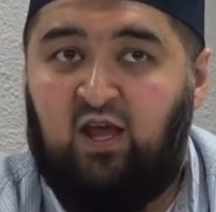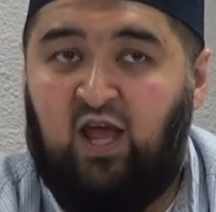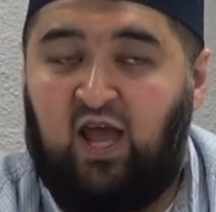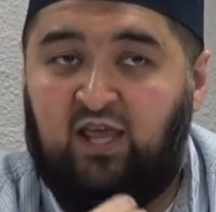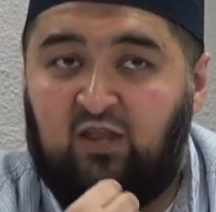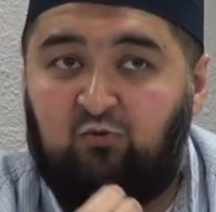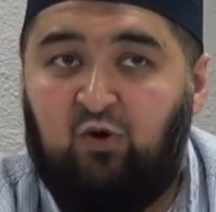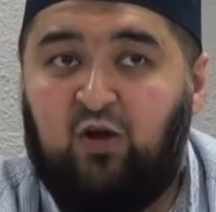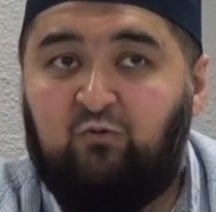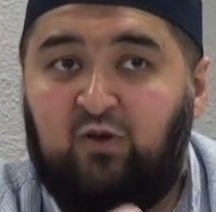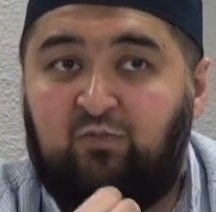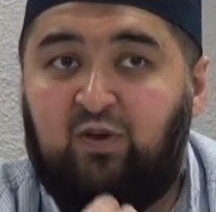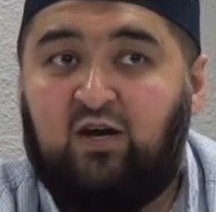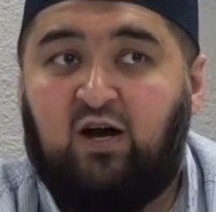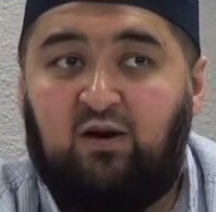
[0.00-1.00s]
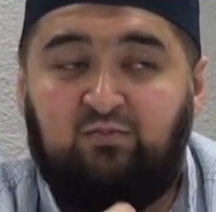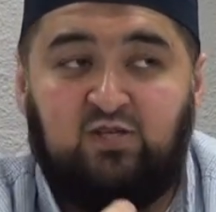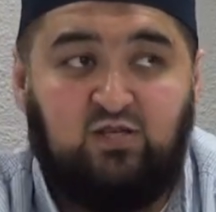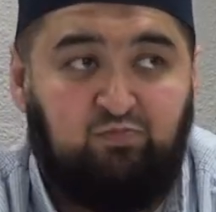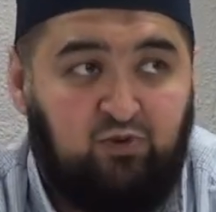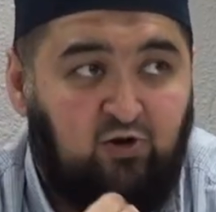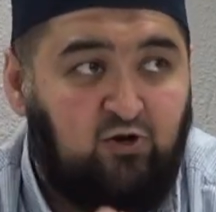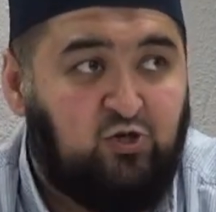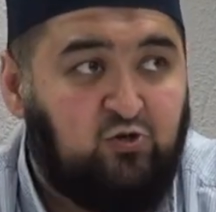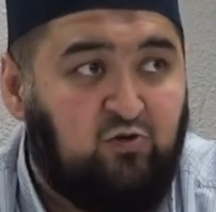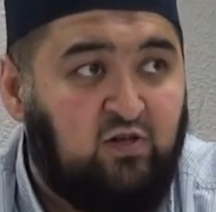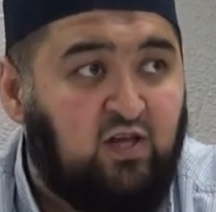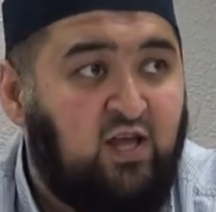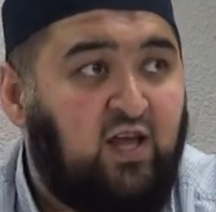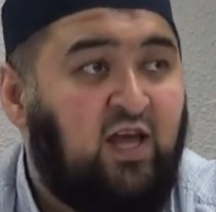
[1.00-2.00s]
And the way we become
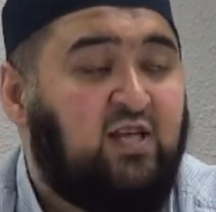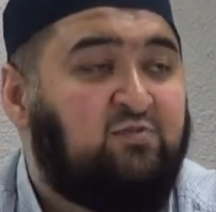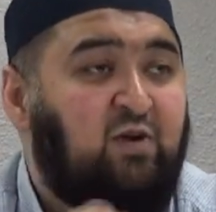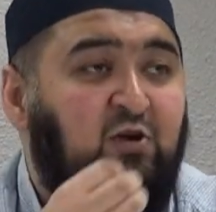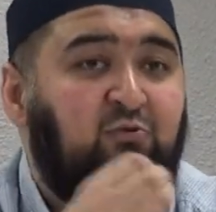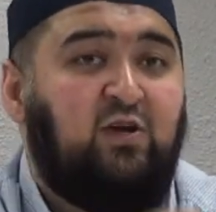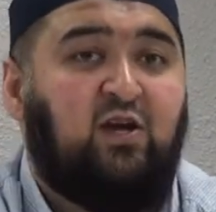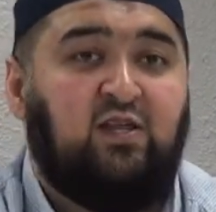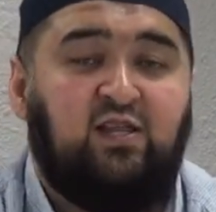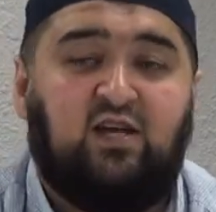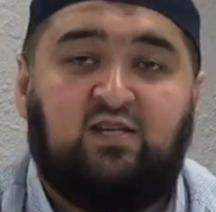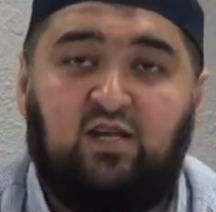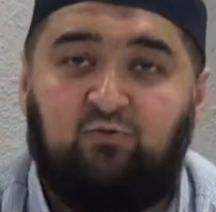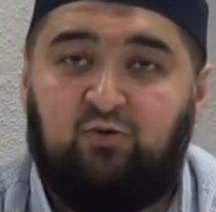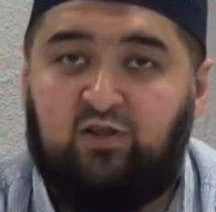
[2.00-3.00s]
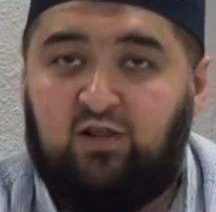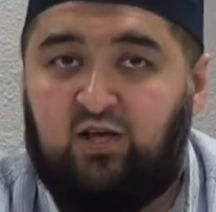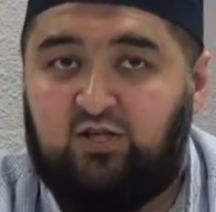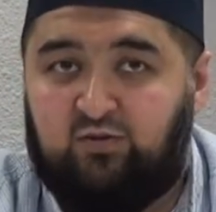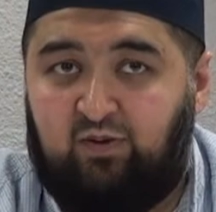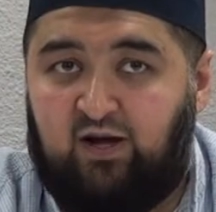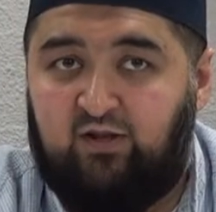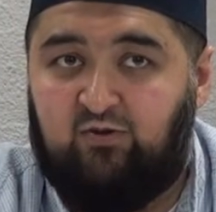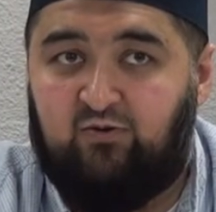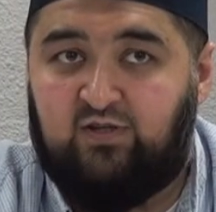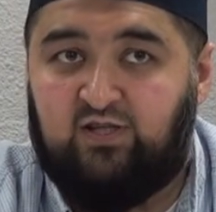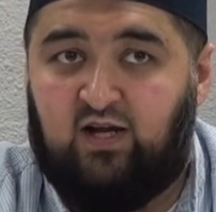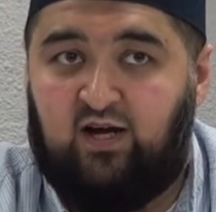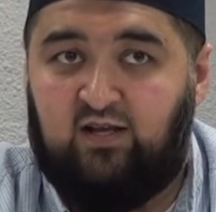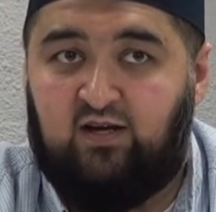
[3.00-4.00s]
spiritual is by reconnecting with Allah subhanahu wa
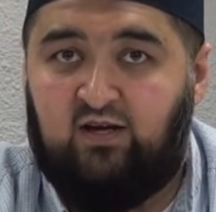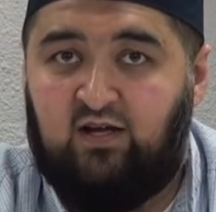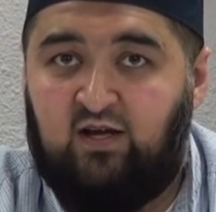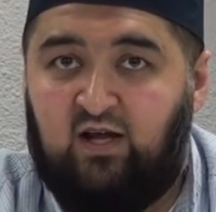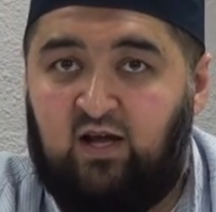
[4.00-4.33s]
ta'ala.